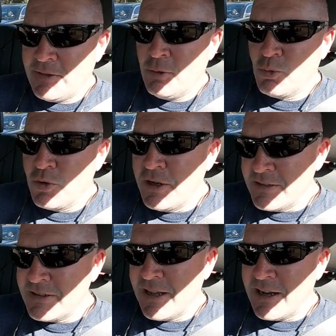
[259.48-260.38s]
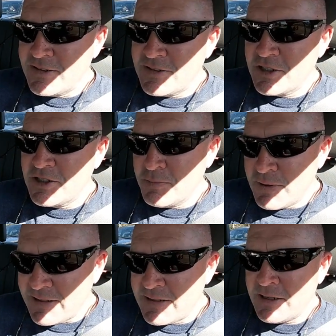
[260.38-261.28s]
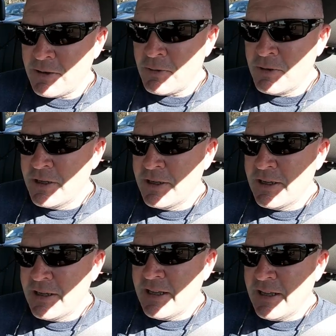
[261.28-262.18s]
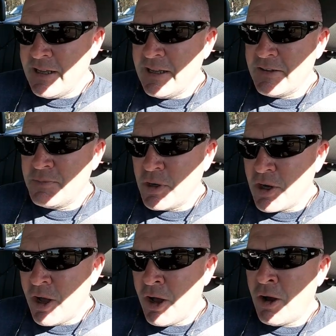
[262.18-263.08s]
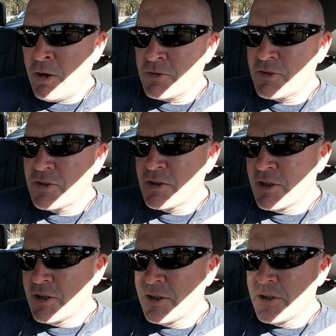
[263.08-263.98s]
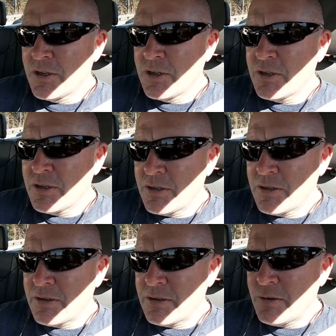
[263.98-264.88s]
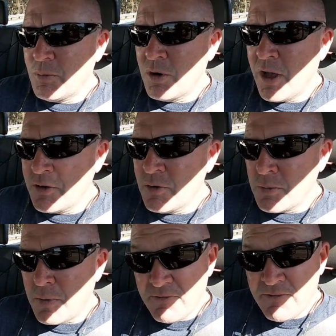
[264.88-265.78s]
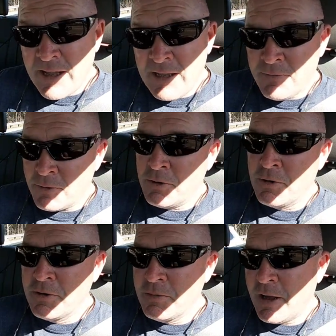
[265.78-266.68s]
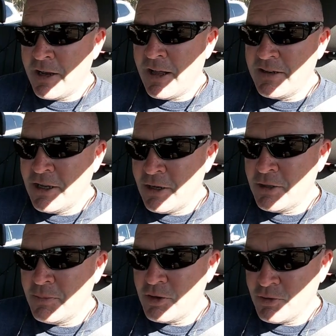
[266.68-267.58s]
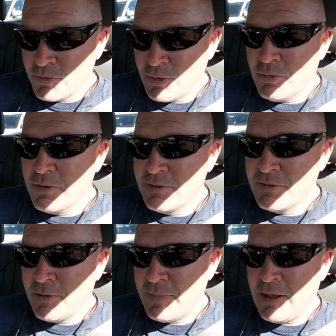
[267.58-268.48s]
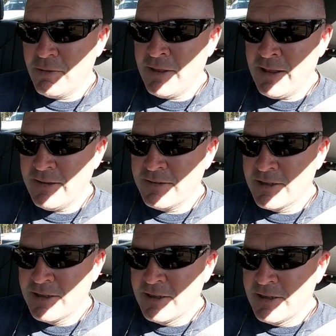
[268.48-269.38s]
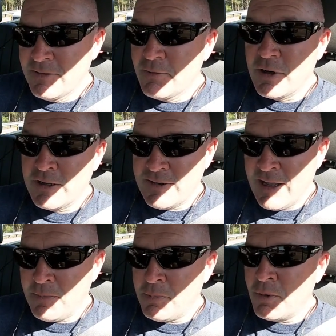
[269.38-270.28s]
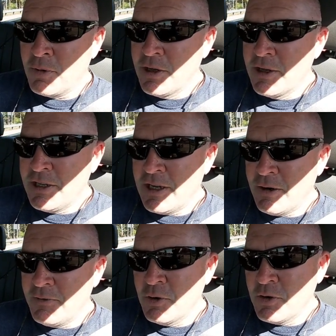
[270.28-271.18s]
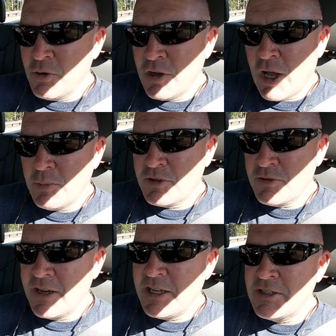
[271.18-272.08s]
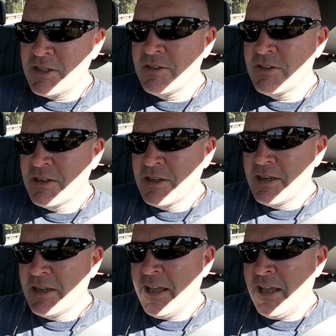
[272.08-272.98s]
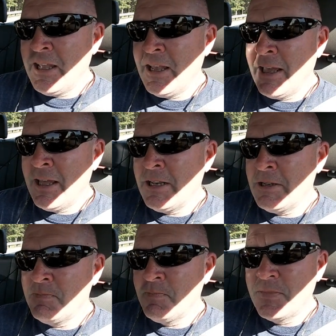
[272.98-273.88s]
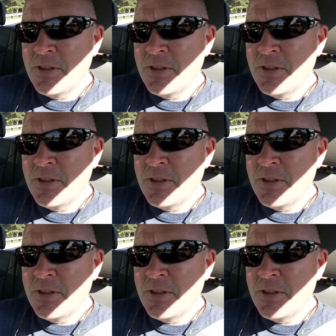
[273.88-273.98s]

the reason that is such a big deal is because we're not doing them a favor by not telling them the truth about things. For example, you know, if you're doing observations and